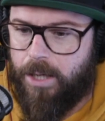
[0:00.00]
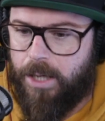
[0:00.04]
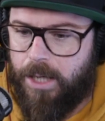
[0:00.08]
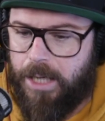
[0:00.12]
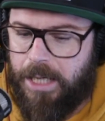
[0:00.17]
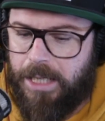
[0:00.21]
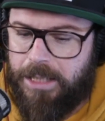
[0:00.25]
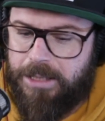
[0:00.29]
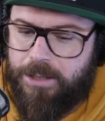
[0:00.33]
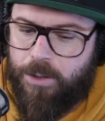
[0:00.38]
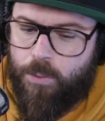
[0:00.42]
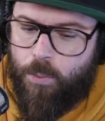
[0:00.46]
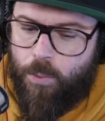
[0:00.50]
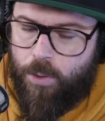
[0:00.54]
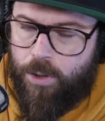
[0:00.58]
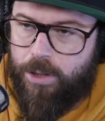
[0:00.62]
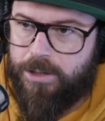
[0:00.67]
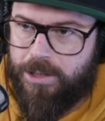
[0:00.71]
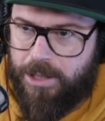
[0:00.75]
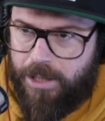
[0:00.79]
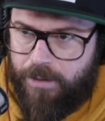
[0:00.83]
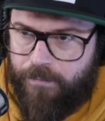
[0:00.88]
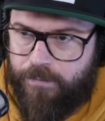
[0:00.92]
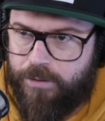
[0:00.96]
is the
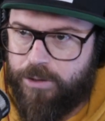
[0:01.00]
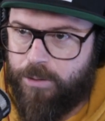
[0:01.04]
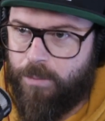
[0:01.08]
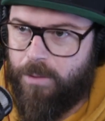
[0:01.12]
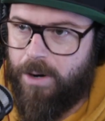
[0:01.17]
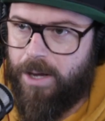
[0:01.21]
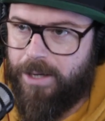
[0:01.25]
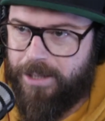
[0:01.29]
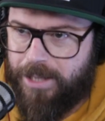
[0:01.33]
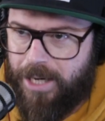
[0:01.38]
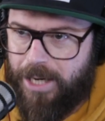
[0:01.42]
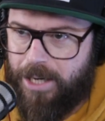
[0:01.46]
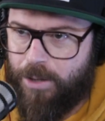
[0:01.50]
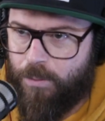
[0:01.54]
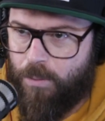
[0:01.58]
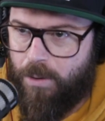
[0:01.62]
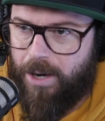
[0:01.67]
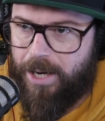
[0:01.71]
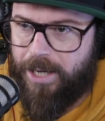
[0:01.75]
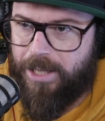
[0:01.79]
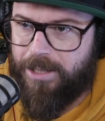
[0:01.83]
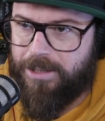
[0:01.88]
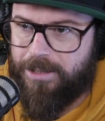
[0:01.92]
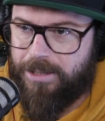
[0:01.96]
worst thing for someone like Dana
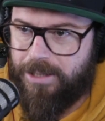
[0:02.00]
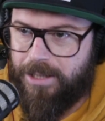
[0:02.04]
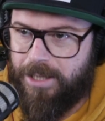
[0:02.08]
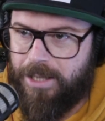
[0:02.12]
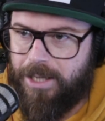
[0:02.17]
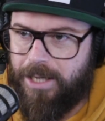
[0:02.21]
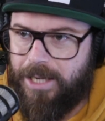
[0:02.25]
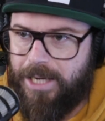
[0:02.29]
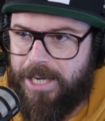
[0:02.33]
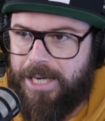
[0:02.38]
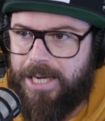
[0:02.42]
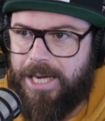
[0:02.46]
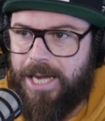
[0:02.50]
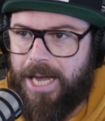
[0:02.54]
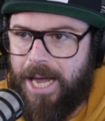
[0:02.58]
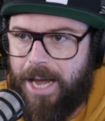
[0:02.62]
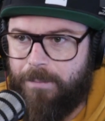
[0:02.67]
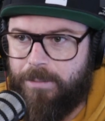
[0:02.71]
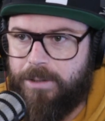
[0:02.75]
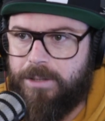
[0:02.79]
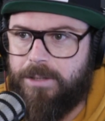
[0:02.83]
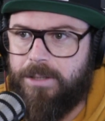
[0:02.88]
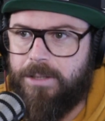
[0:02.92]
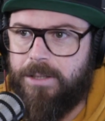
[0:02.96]
White is that he
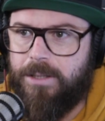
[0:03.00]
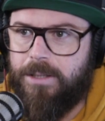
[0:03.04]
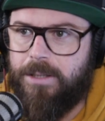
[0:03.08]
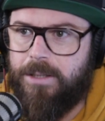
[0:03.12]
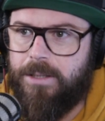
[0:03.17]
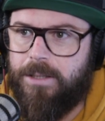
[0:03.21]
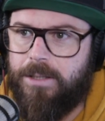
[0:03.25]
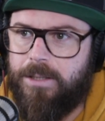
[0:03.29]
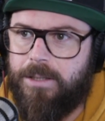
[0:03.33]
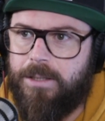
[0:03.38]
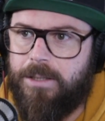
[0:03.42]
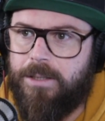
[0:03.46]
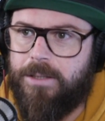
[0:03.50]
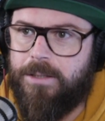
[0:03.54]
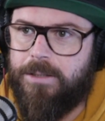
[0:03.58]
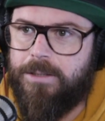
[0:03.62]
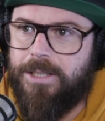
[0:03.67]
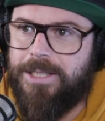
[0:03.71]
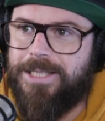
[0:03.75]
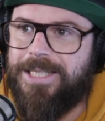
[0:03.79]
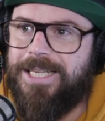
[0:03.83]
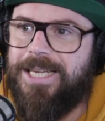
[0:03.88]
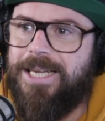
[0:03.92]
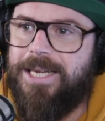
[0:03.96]
kept
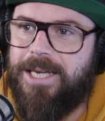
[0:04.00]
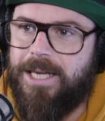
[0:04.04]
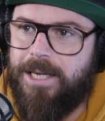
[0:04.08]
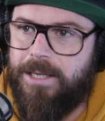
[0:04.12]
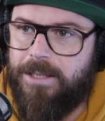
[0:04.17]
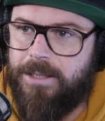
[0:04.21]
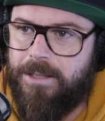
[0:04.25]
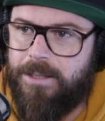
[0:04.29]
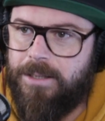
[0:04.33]
succeeding.